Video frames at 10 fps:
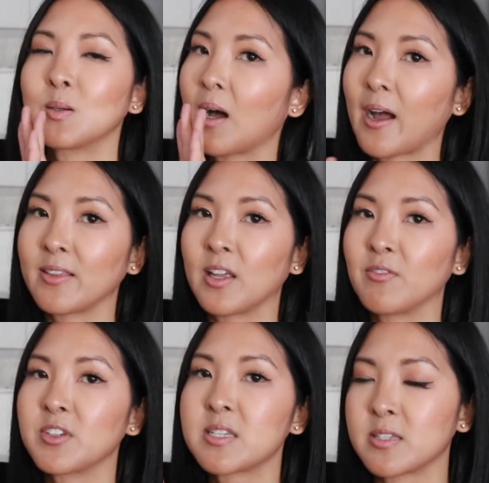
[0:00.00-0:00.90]
I
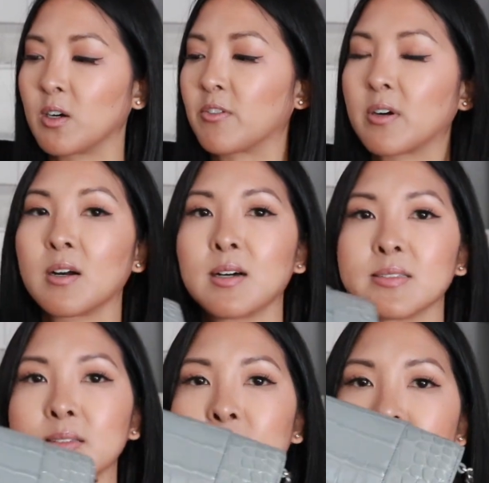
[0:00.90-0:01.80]
love the silver
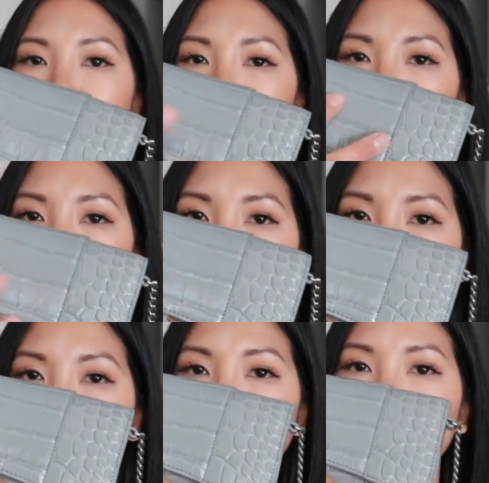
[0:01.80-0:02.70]
on like the
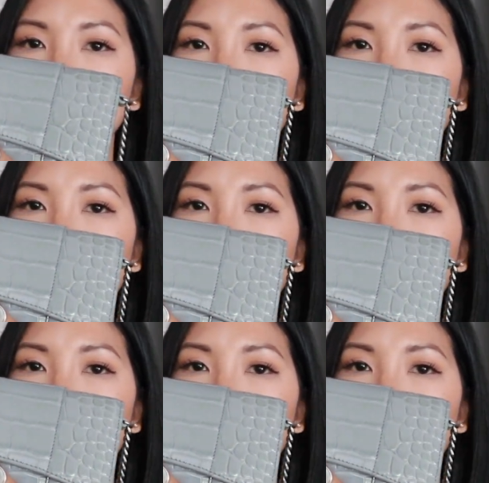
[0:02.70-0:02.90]
gray like this.